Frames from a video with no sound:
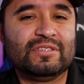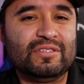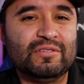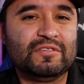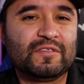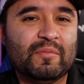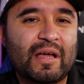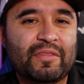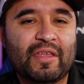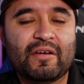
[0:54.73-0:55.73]
to choose from
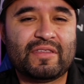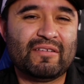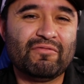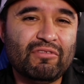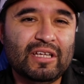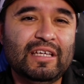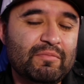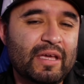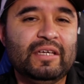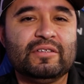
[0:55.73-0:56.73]
out there that really
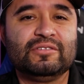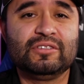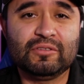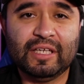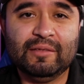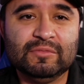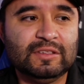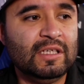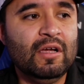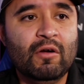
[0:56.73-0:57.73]
make your streams,